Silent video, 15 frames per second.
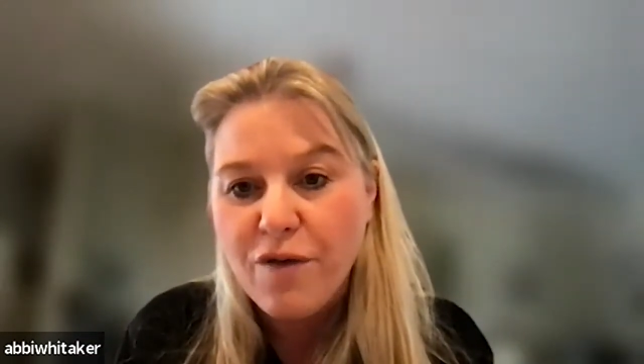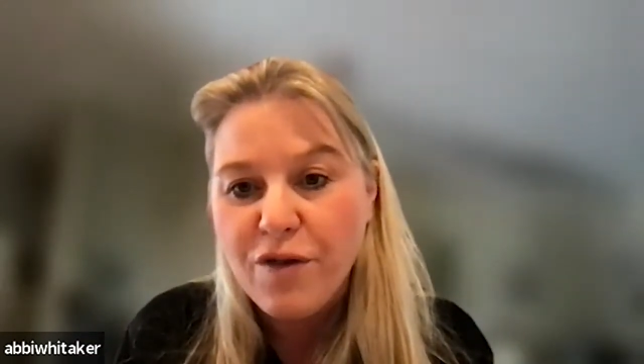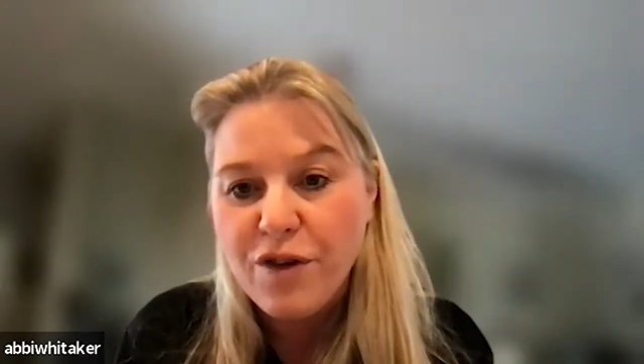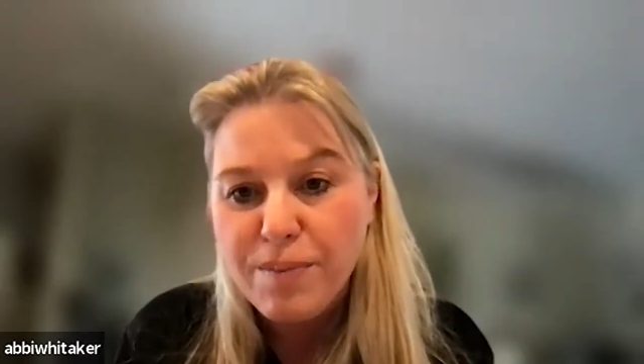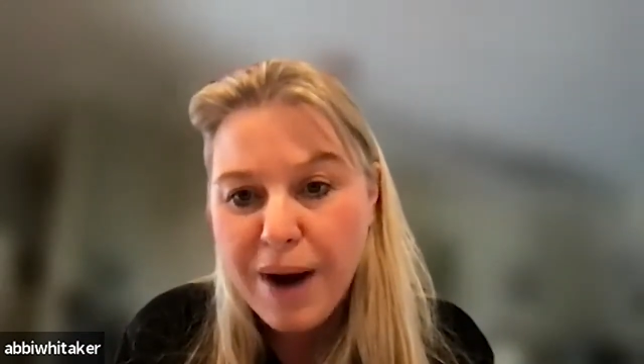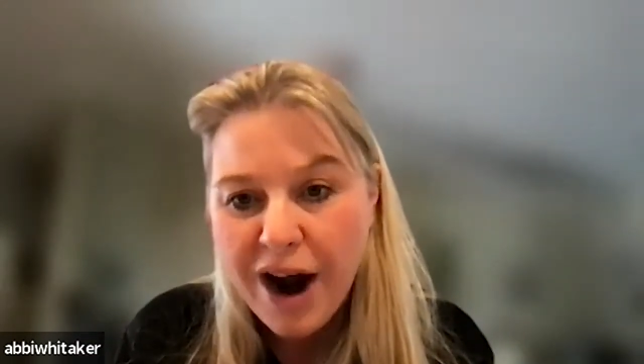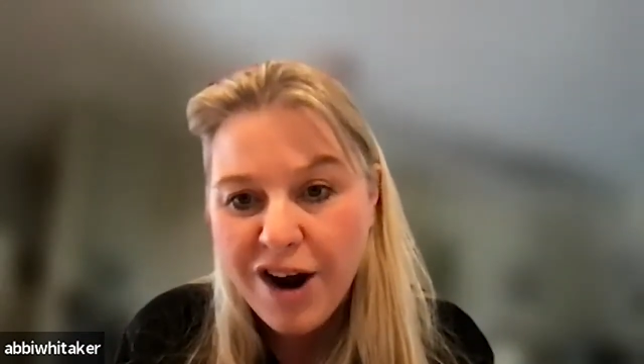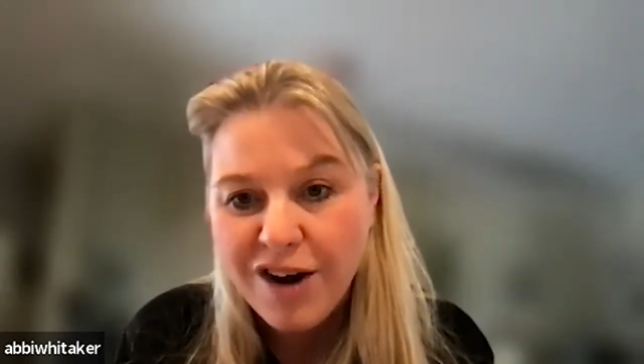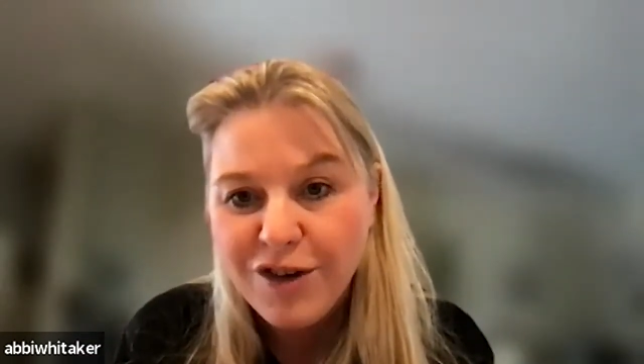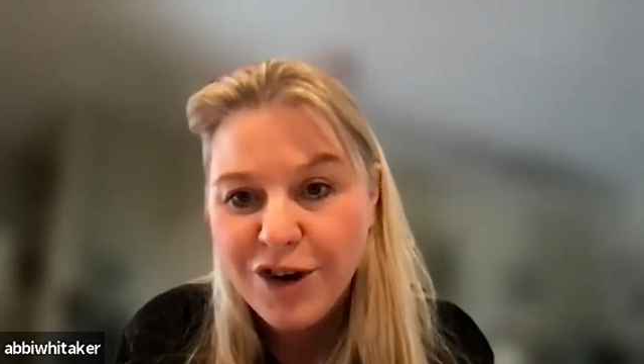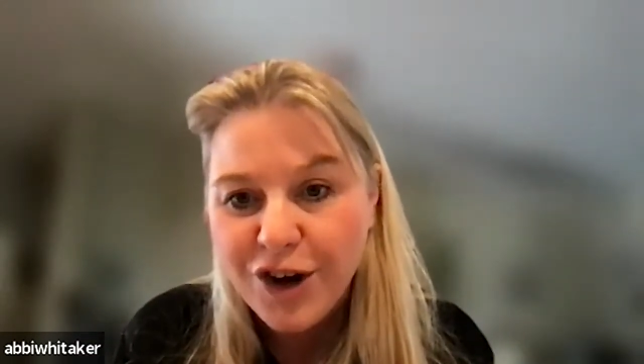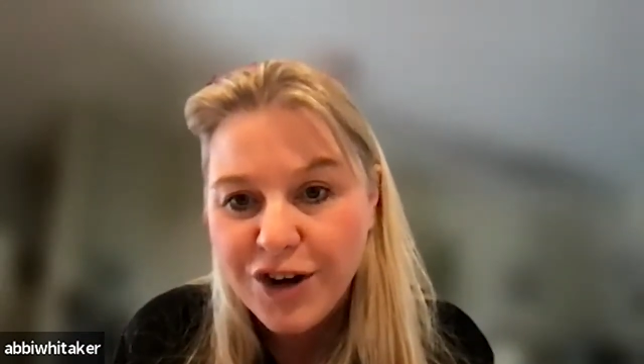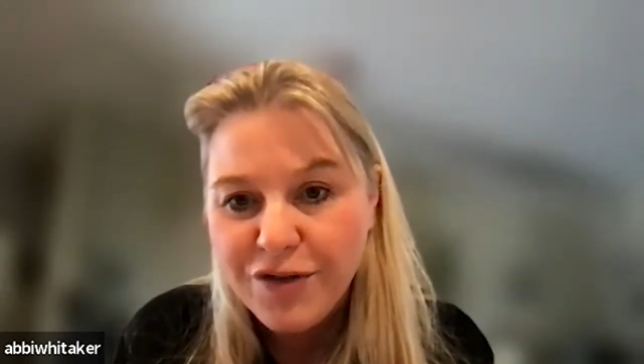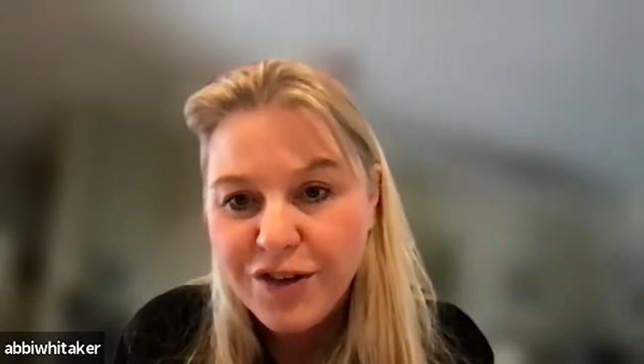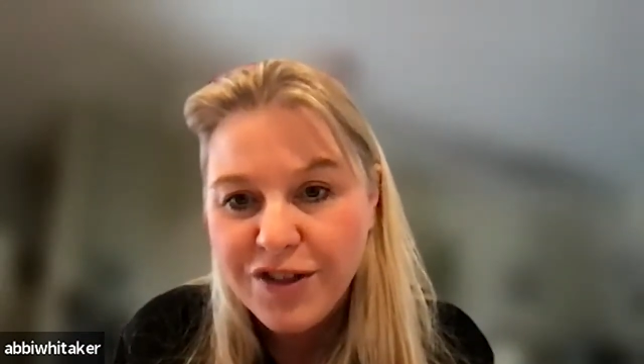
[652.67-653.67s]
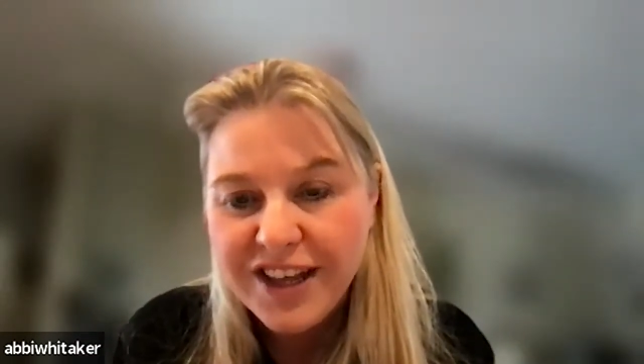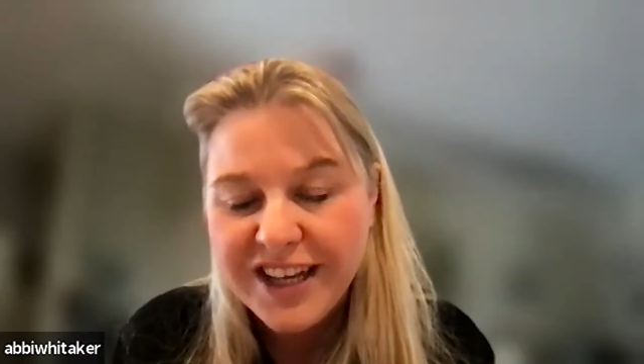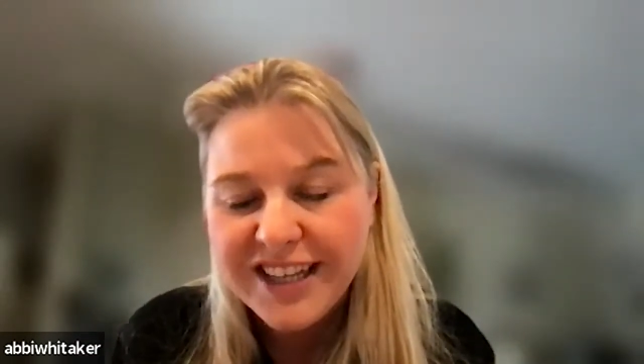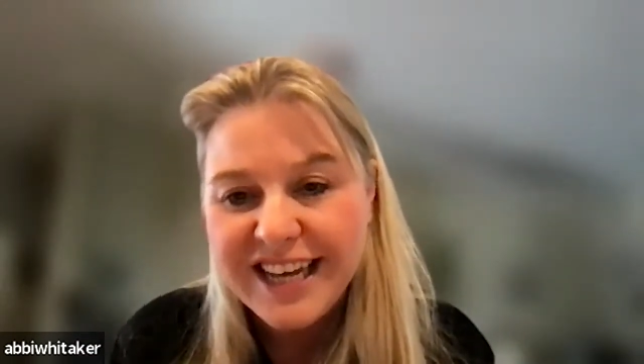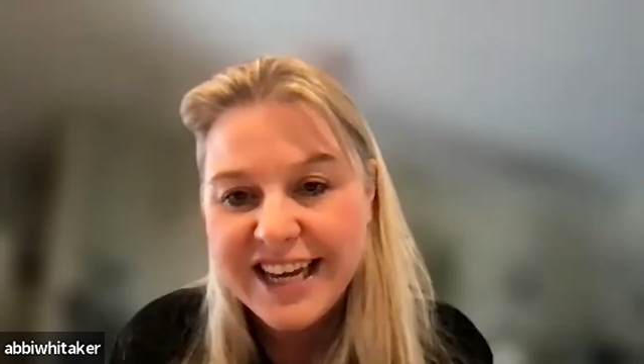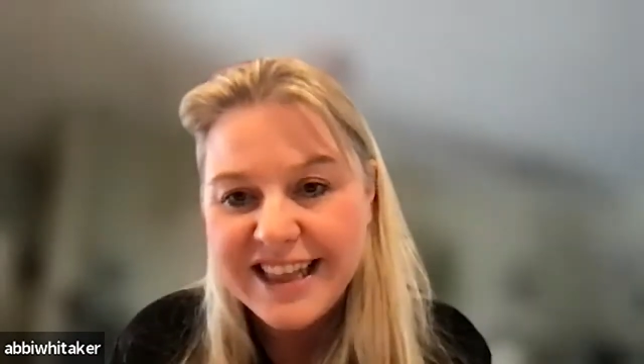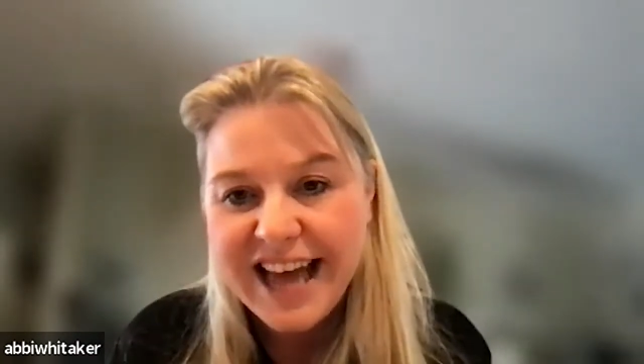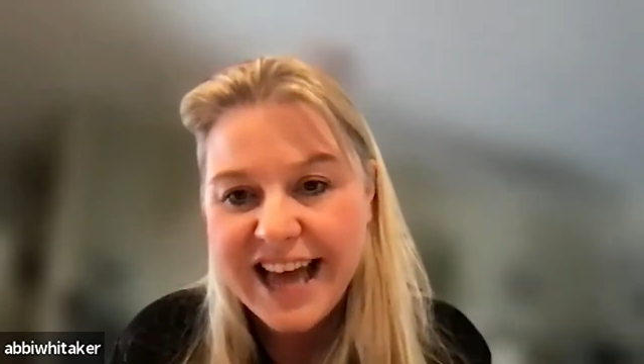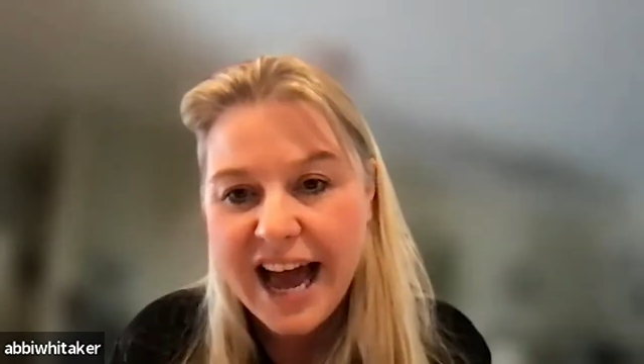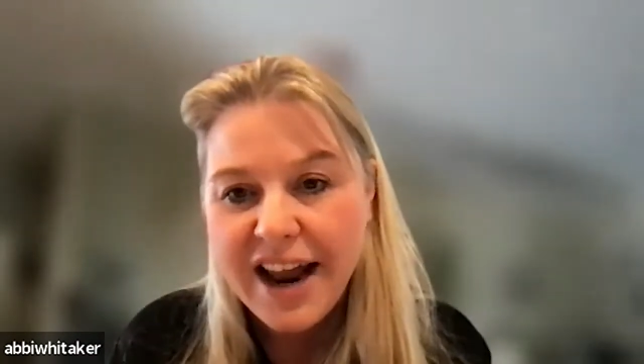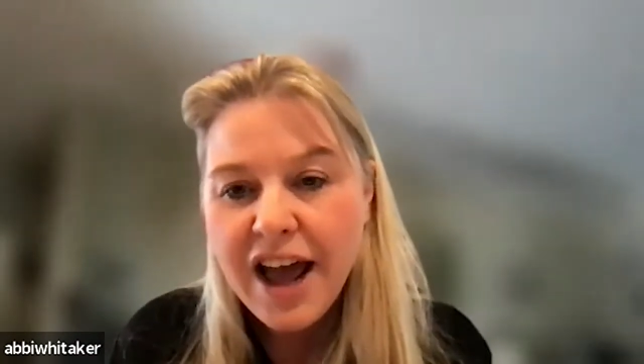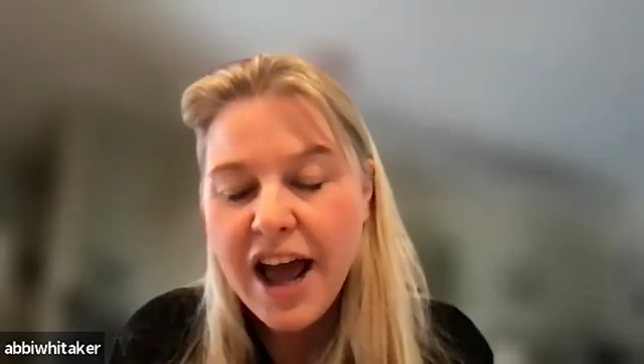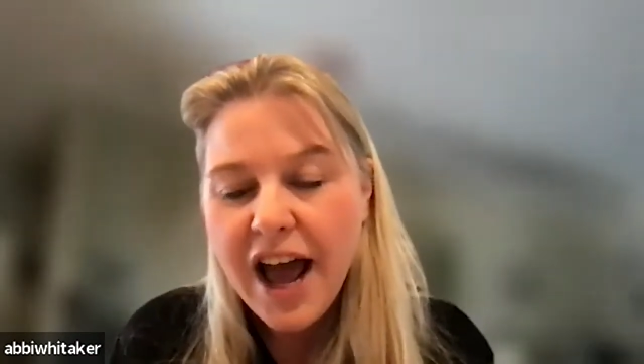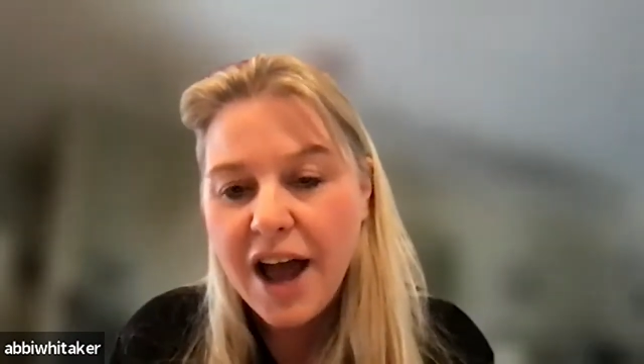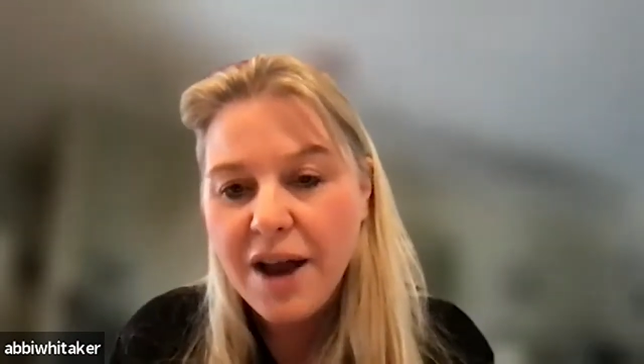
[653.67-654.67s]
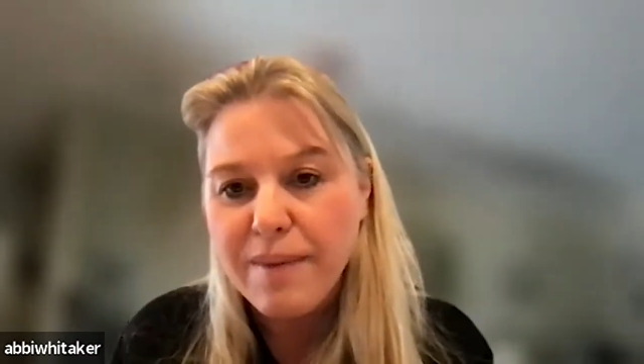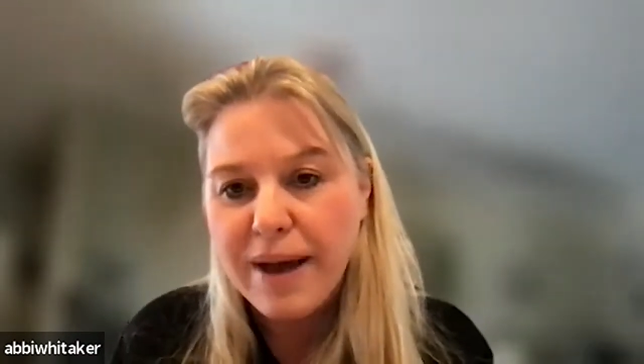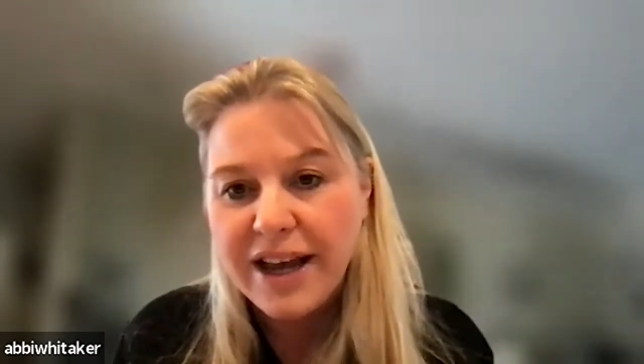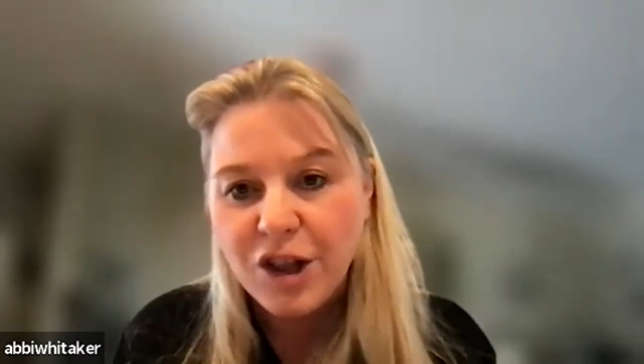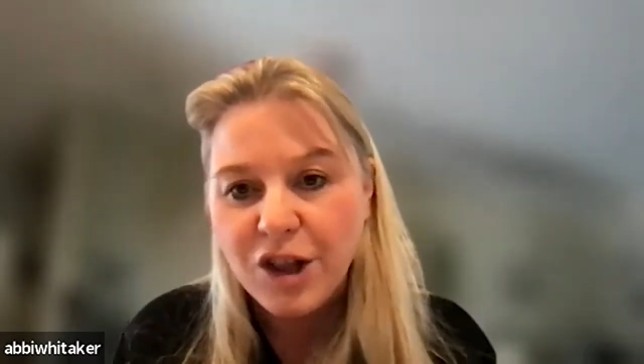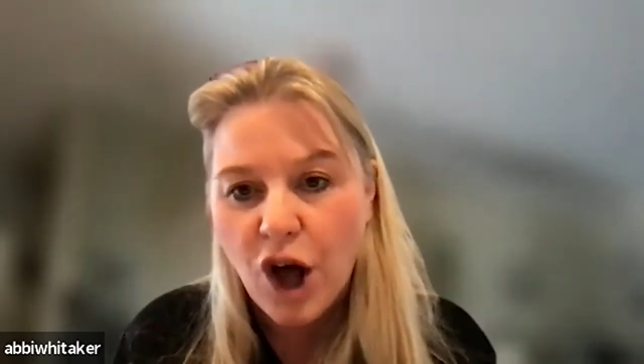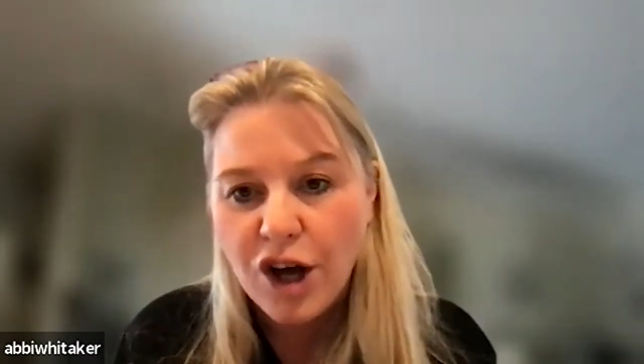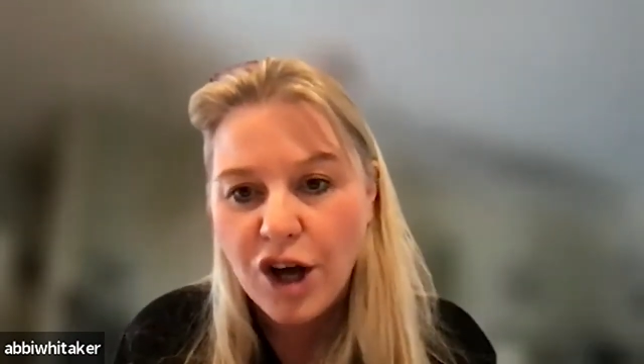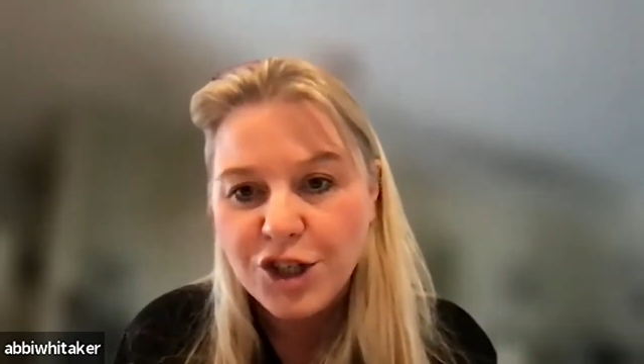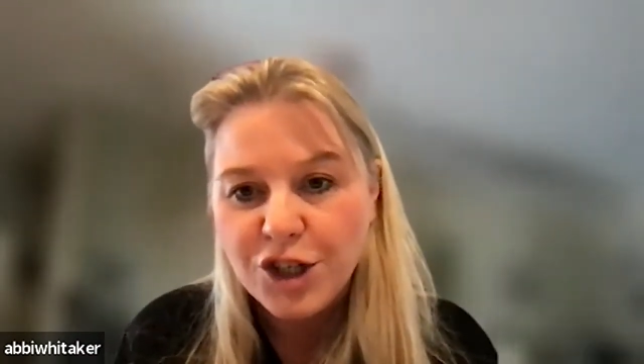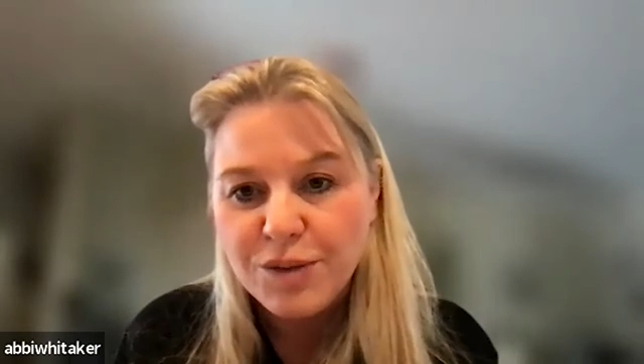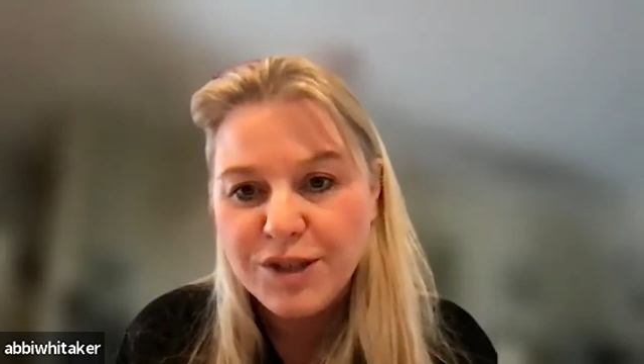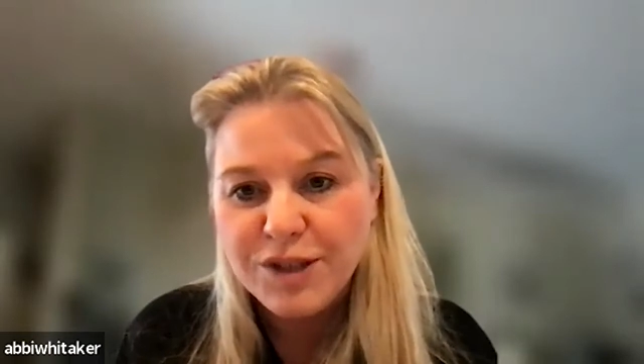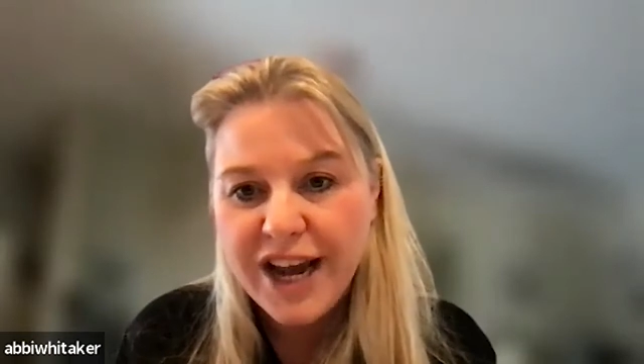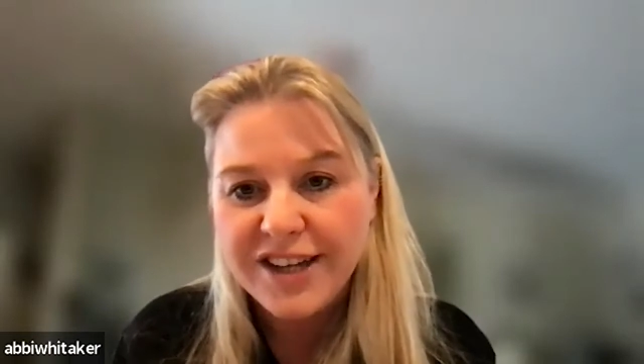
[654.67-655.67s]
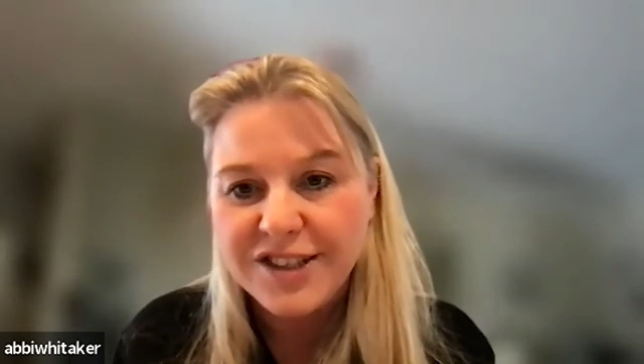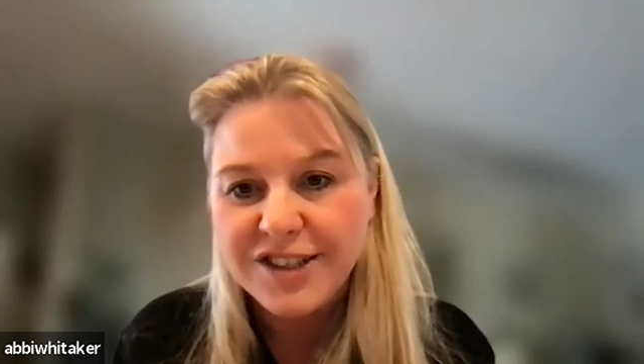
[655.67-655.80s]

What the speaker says: for the power of good for things like that and make long-term change.